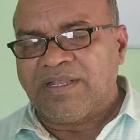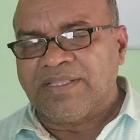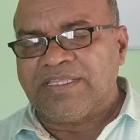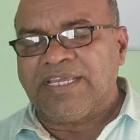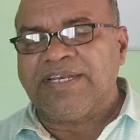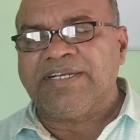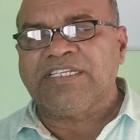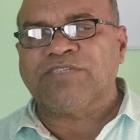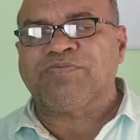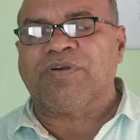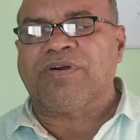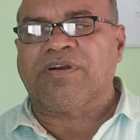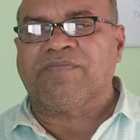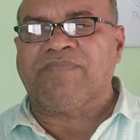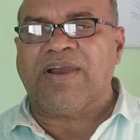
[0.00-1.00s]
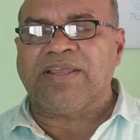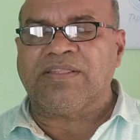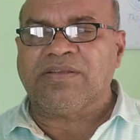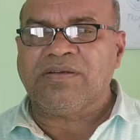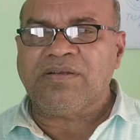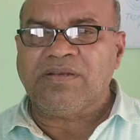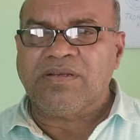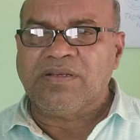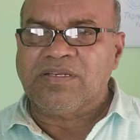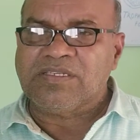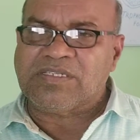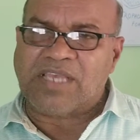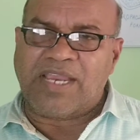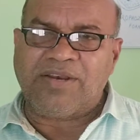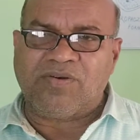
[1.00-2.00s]
Then it is followed by the
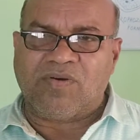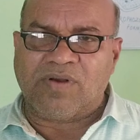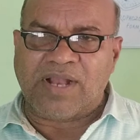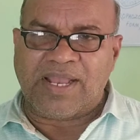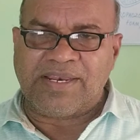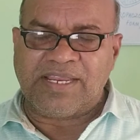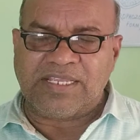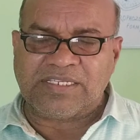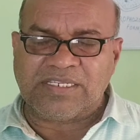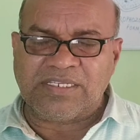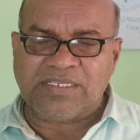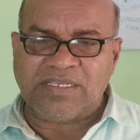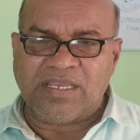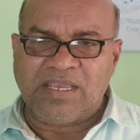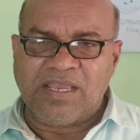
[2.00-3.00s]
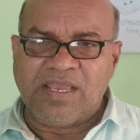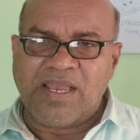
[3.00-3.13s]
cytokinesis.